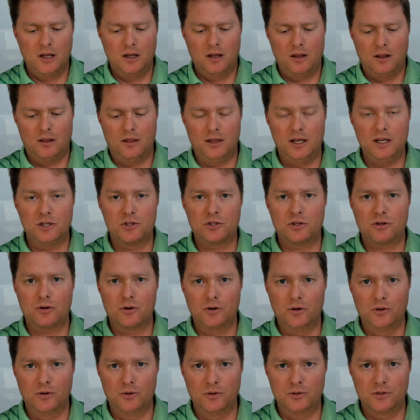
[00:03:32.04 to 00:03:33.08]
These
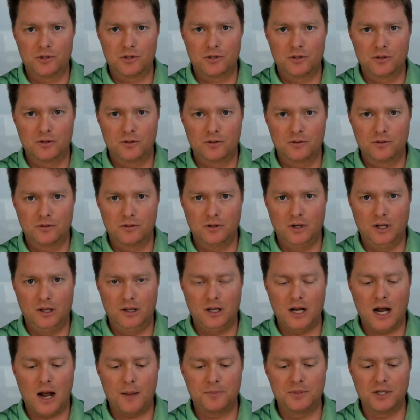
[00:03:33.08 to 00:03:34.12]
screws in
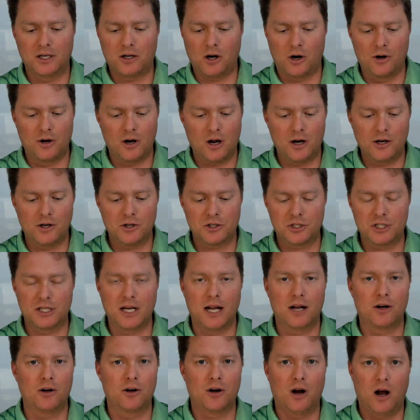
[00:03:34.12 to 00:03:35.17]
the optic are not your
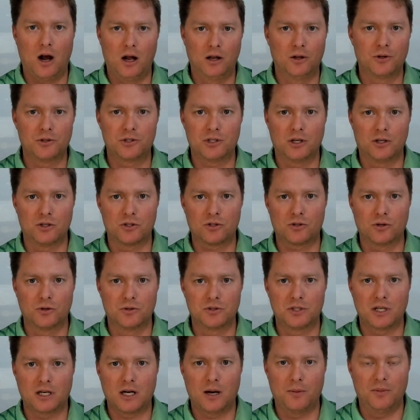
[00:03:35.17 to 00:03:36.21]
standard Holosun
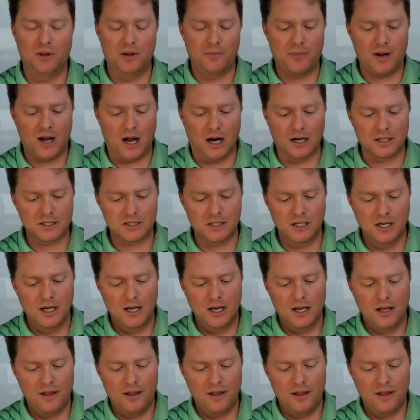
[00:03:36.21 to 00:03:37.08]
screws that come in the box.